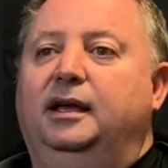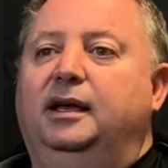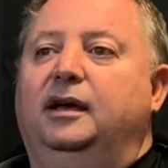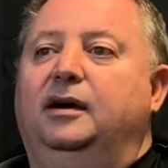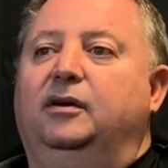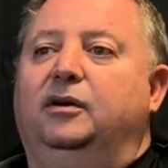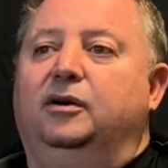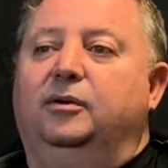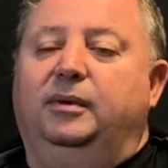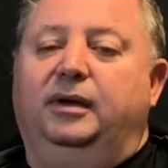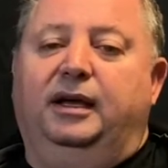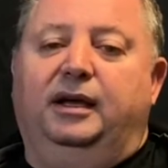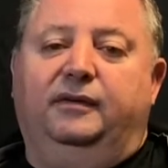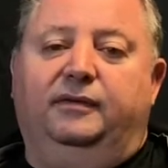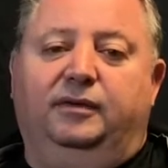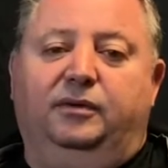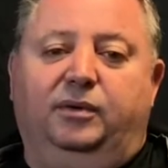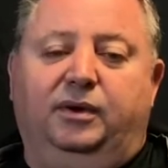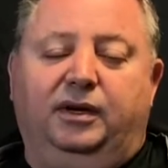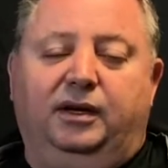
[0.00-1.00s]
Or we have
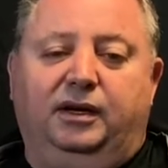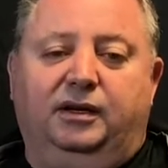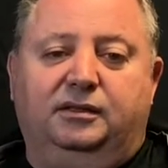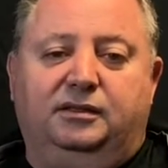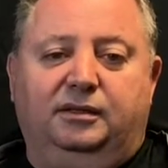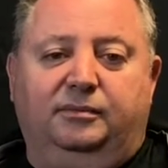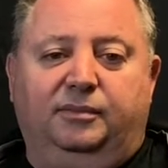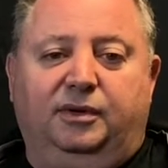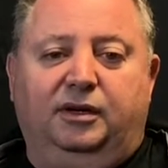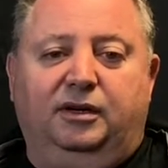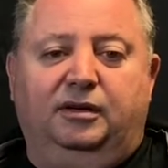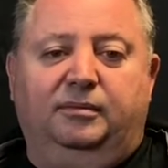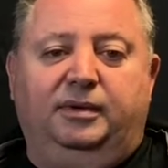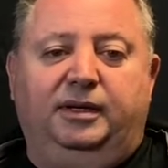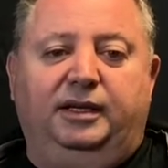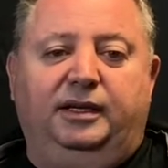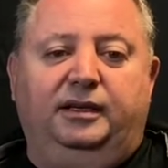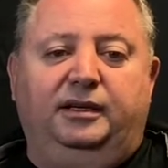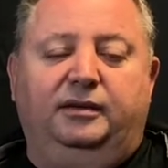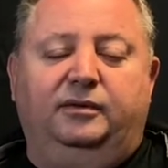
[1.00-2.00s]
a warehouse in
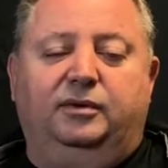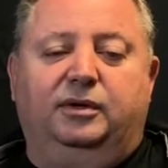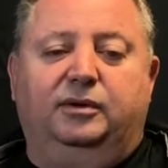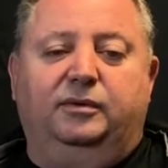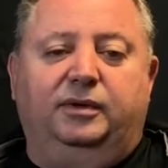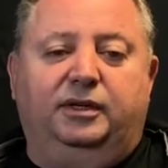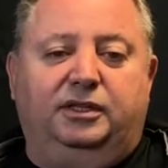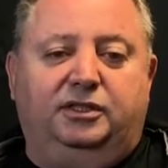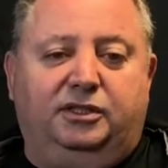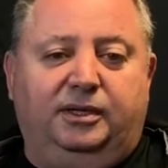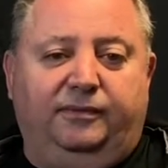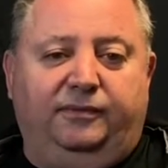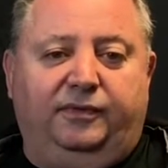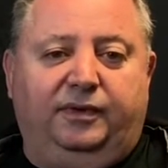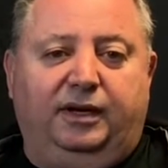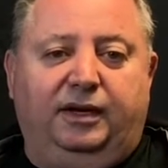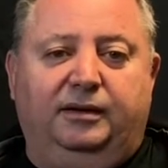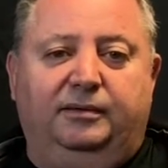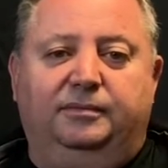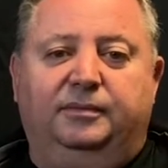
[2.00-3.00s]
Burnaby where we ship
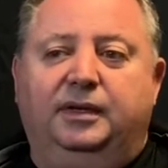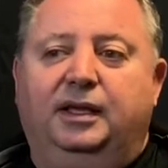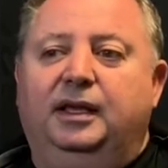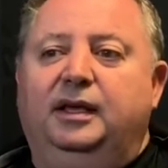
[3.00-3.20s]
from.